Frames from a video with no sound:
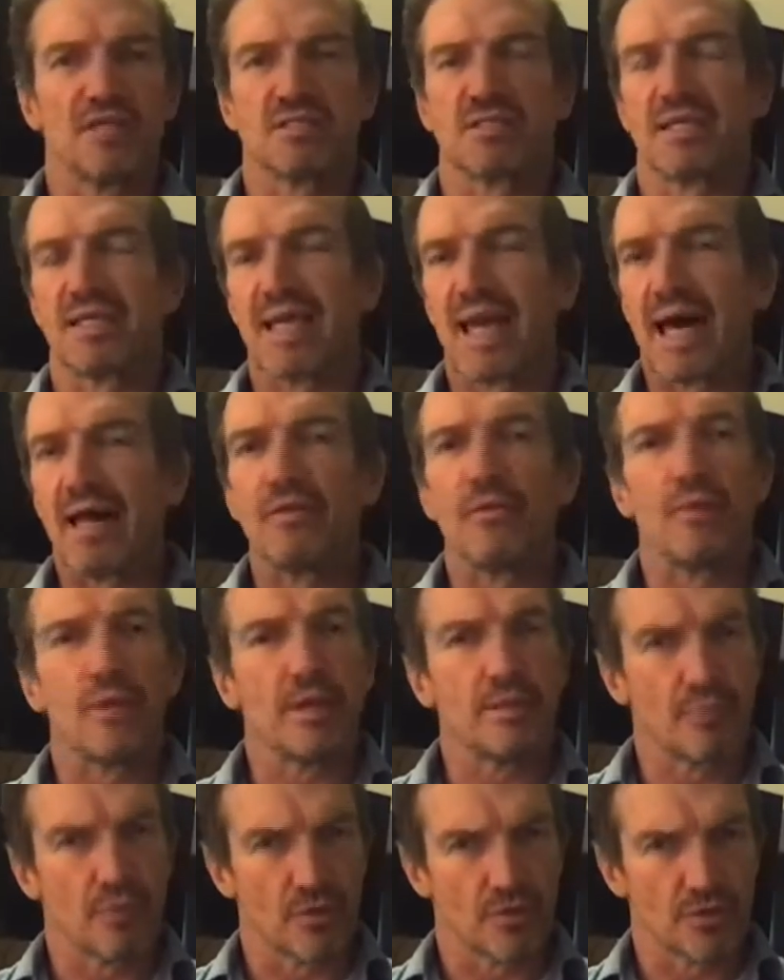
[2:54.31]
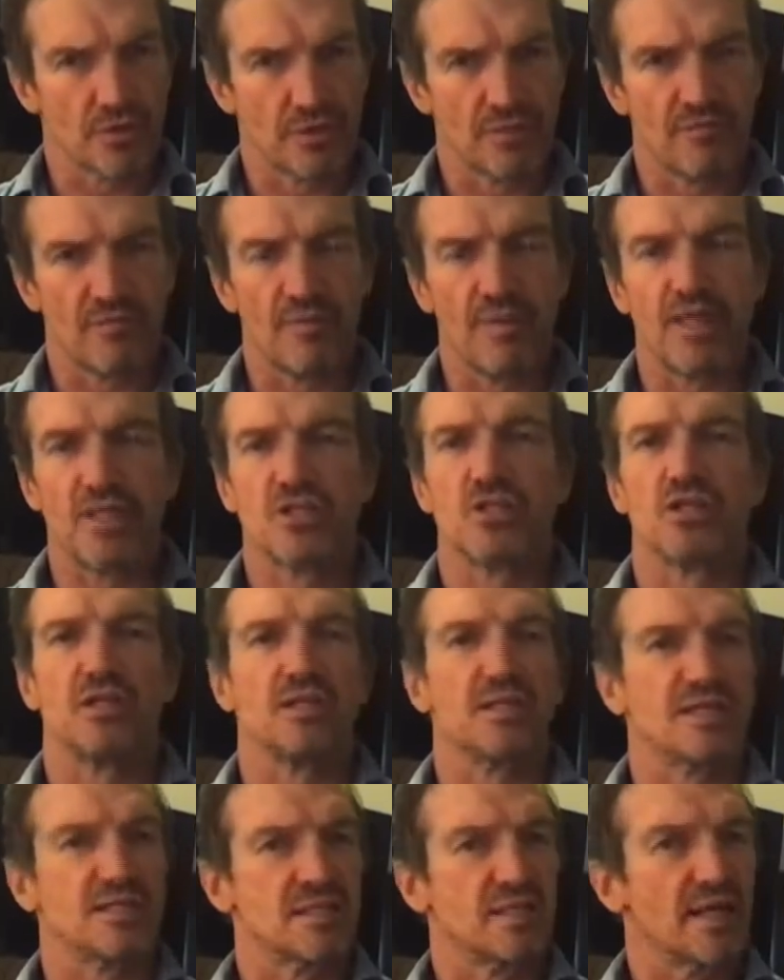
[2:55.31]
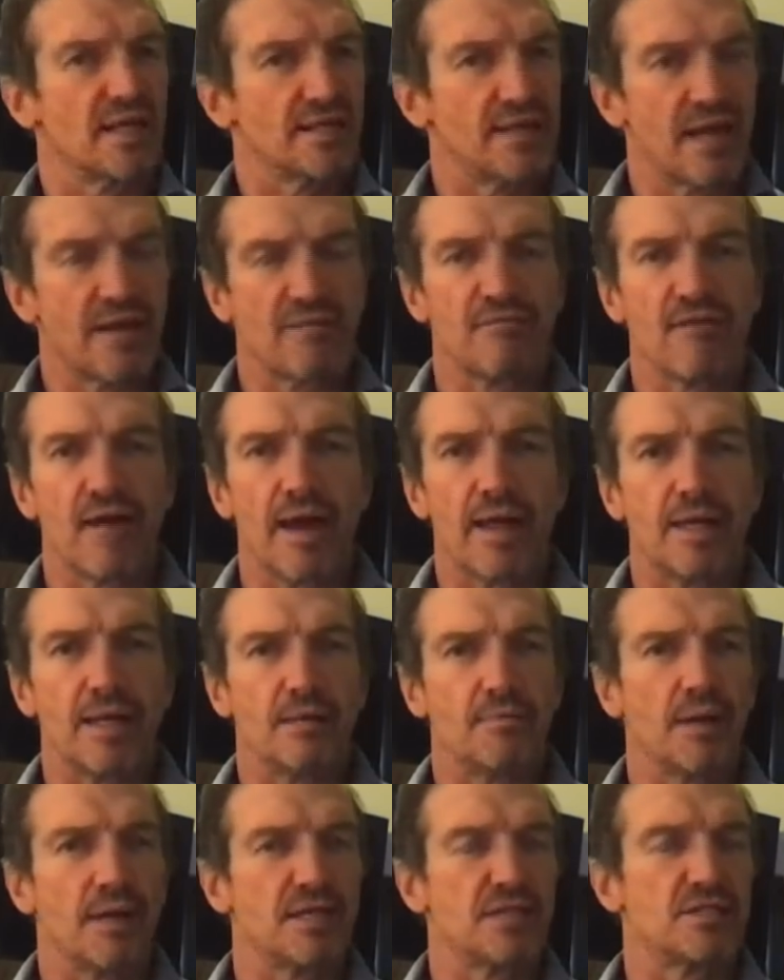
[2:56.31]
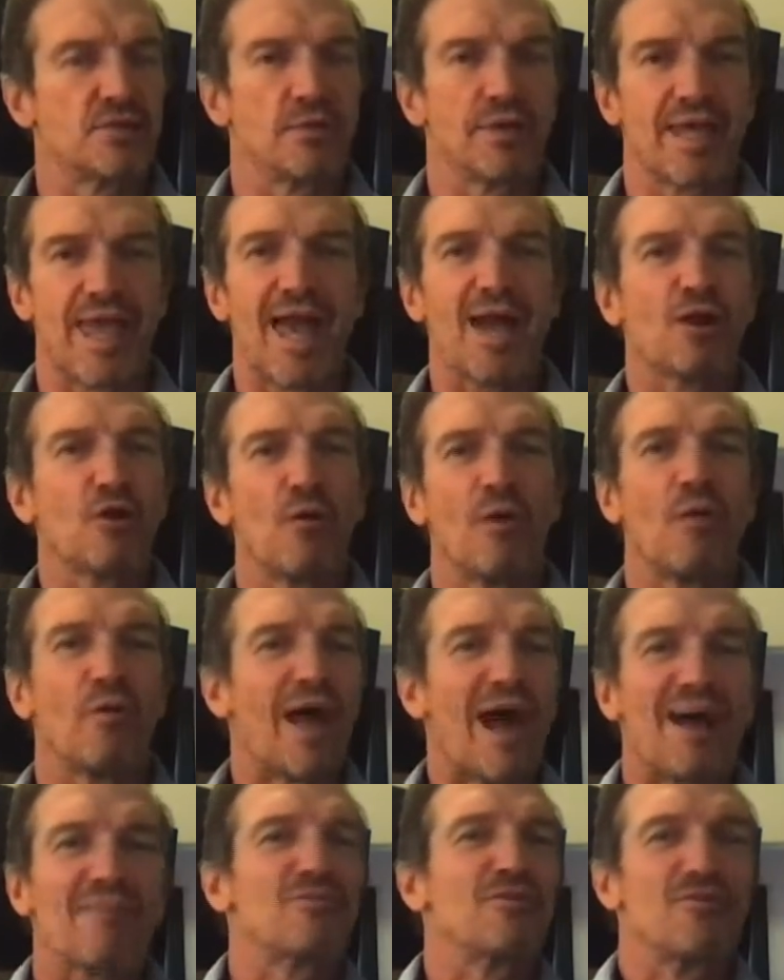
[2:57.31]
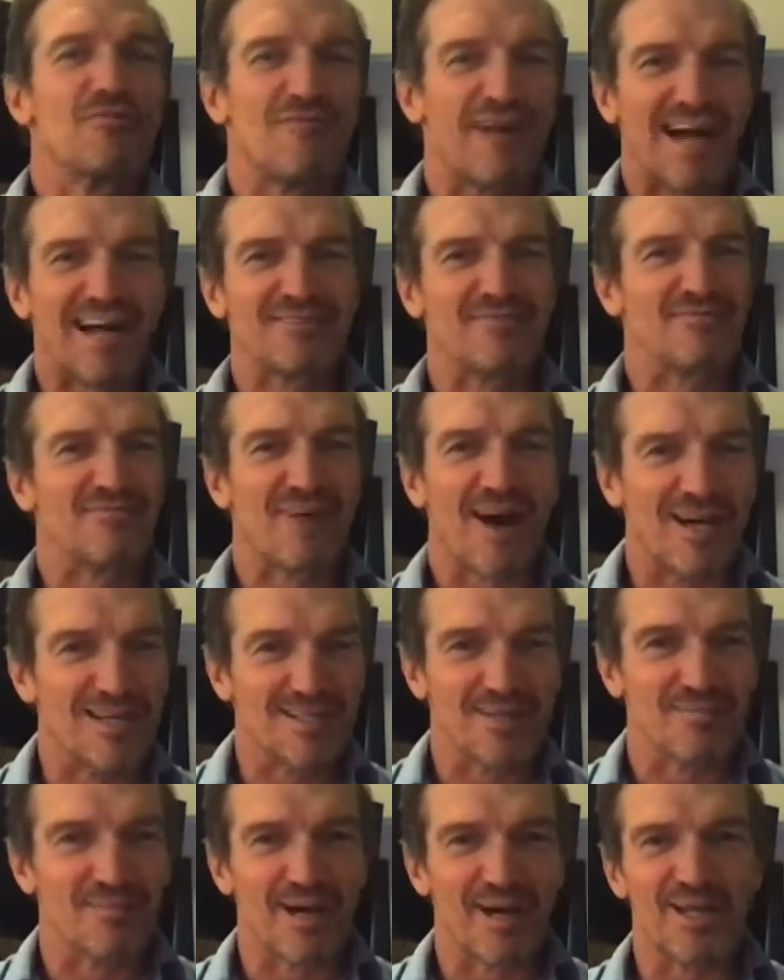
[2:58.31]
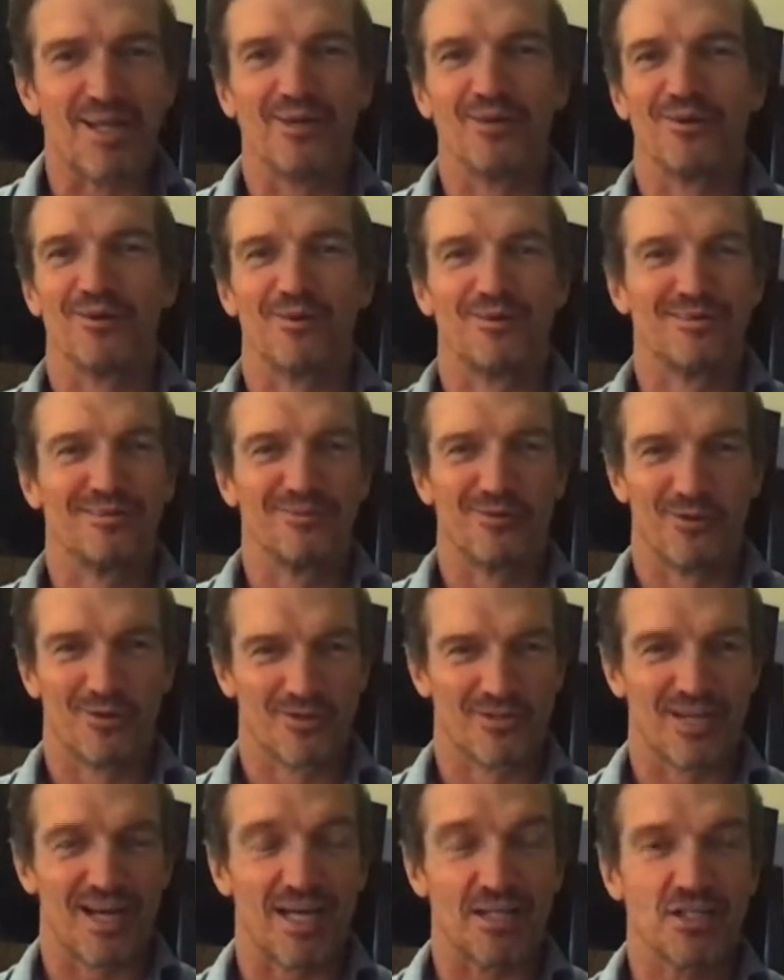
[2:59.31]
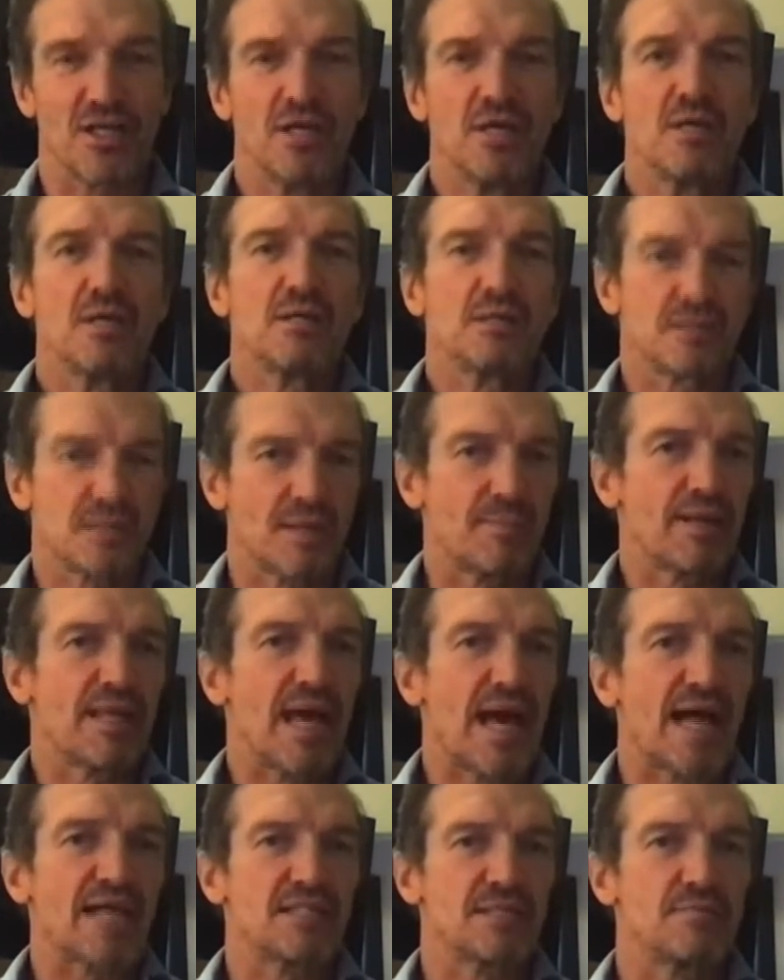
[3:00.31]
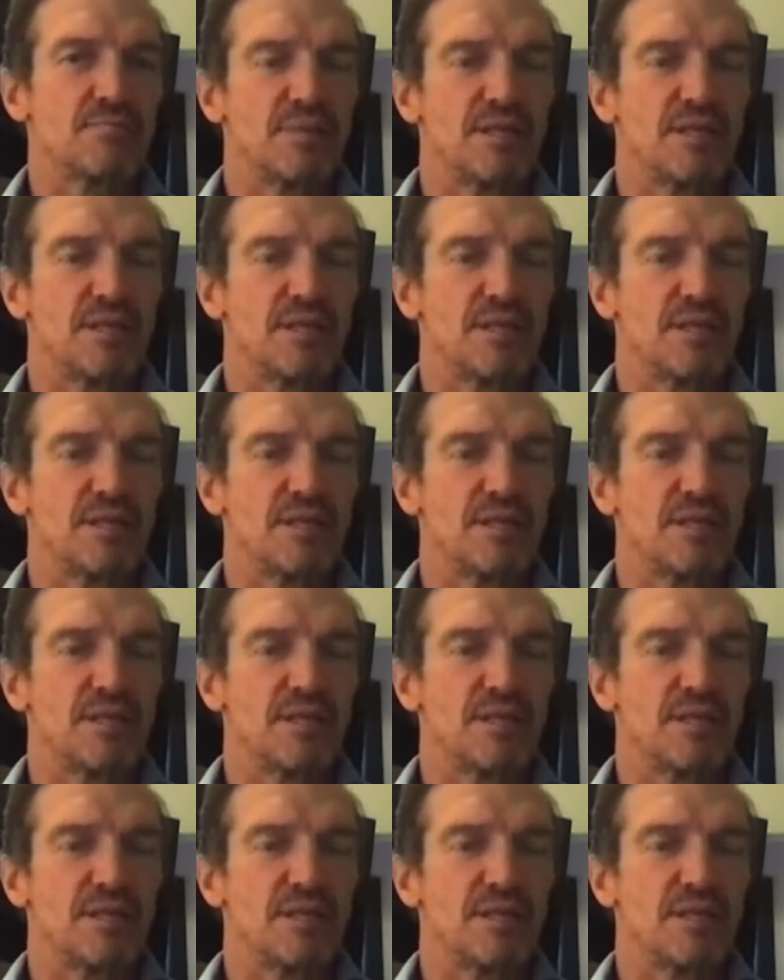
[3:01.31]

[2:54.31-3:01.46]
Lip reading: doesn't gather any personal information. It doesn't identify anybody, so it can't go out after the fact and find somebody or such. Somebody has to